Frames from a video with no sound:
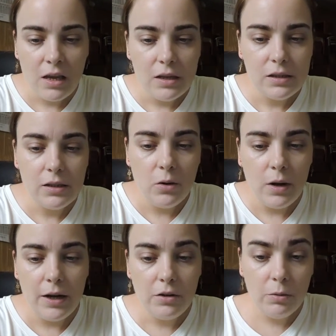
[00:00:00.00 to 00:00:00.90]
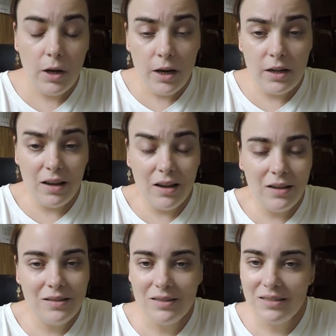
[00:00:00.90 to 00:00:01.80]
So I tried,
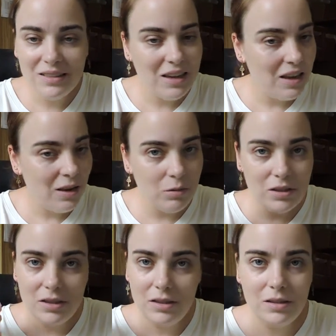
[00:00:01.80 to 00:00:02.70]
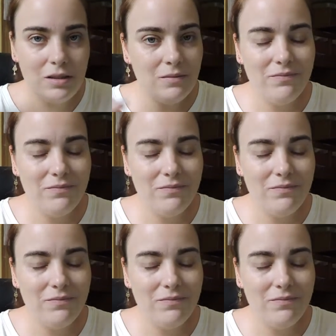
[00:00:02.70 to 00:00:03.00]
it was just